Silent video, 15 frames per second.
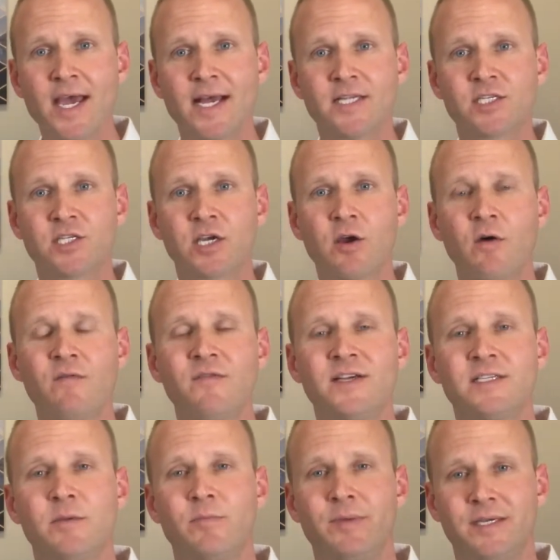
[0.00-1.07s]
It's to go
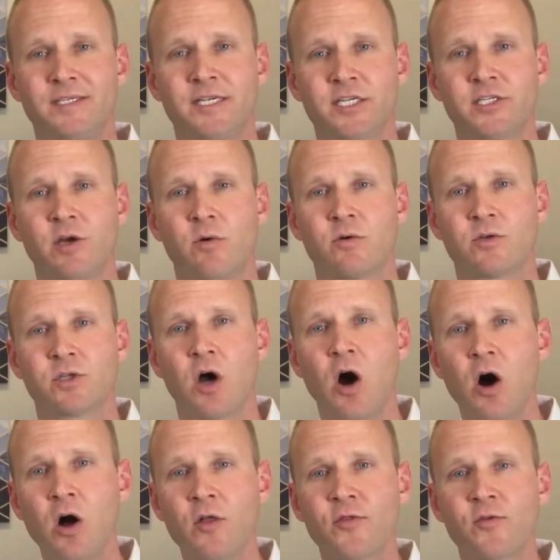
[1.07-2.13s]
visit business owners
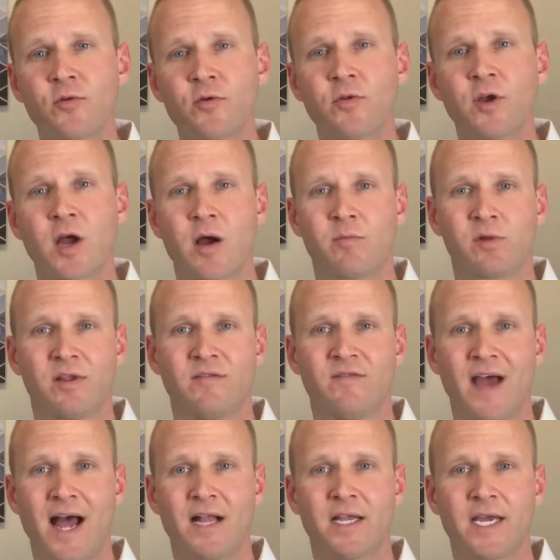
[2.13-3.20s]
all through the Cumberland
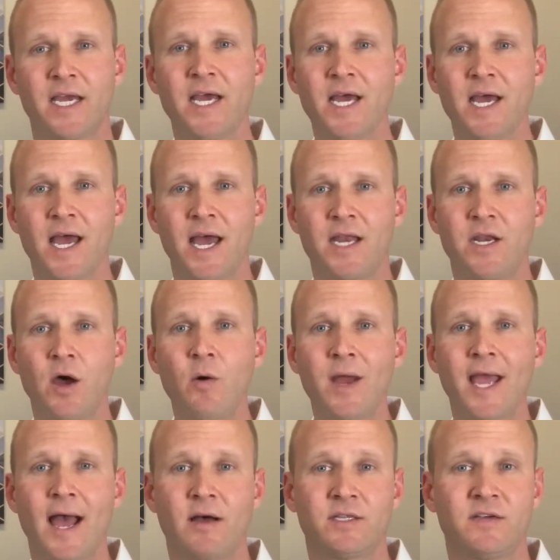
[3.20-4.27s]
Valley. And
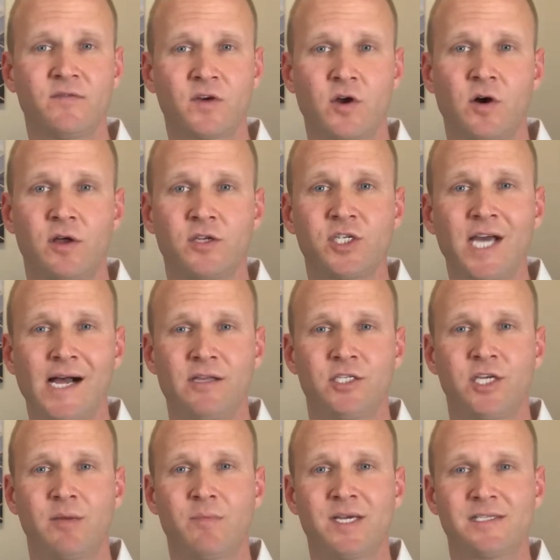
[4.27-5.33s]
knowing how difficult and
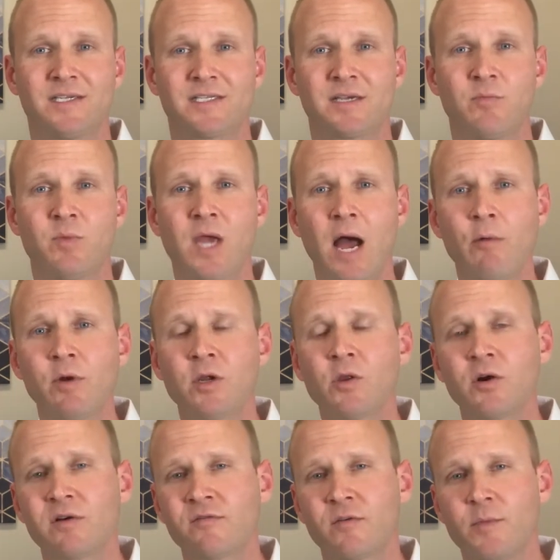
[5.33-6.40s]
challenging business can be, I want to
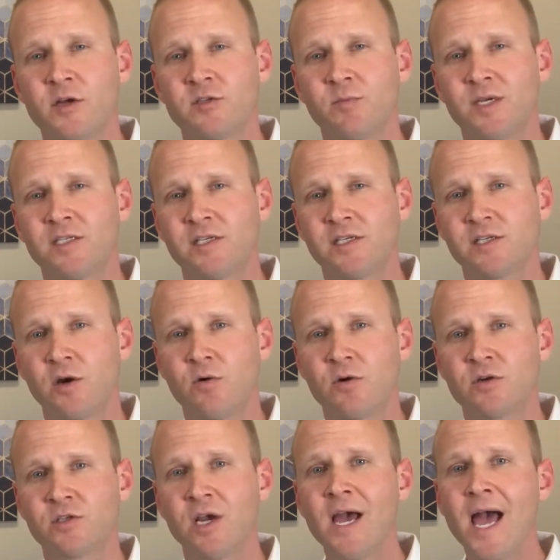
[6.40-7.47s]
learn from those business
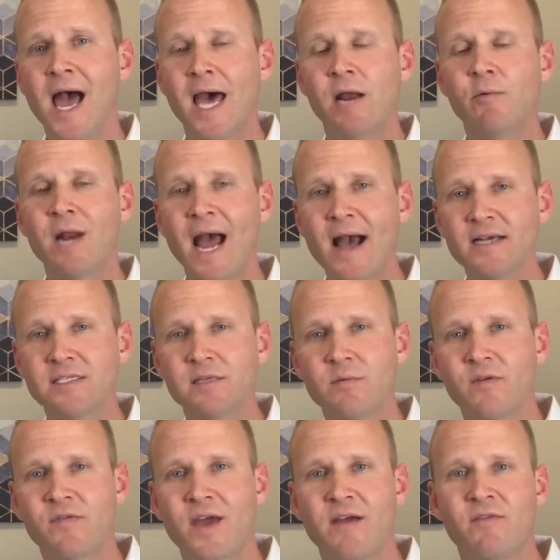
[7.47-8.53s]
owners and I want to ask them
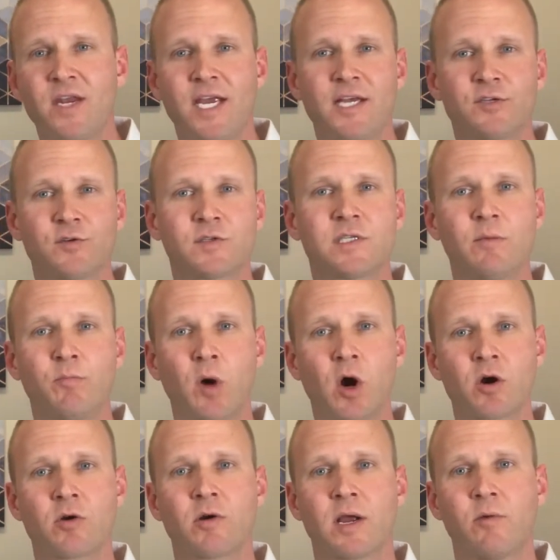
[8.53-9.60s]
if they have any interest in
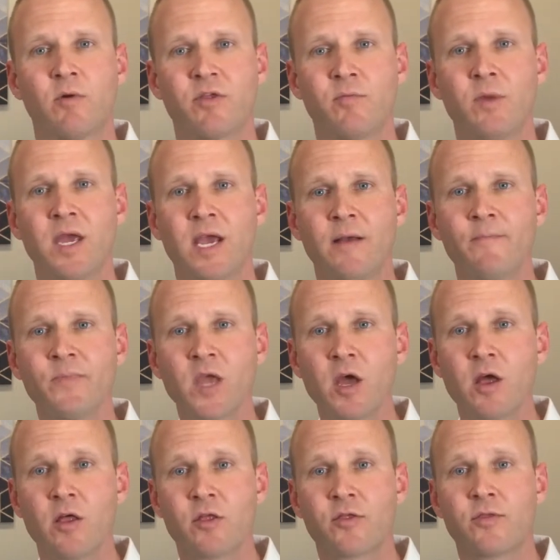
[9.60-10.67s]
partnering with me
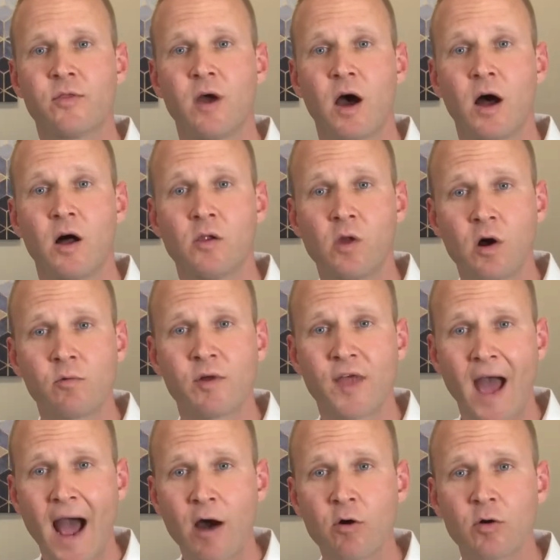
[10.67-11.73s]
along
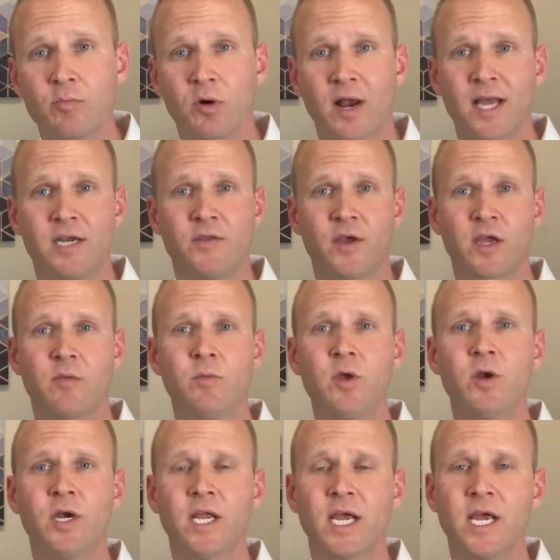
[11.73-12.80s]
with our brand in the
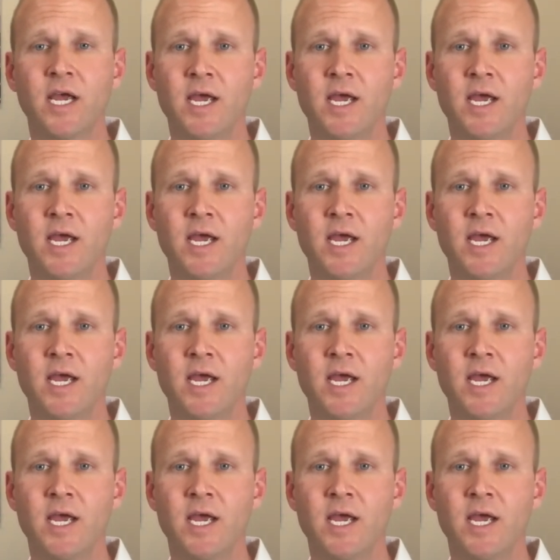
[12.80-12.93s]
community.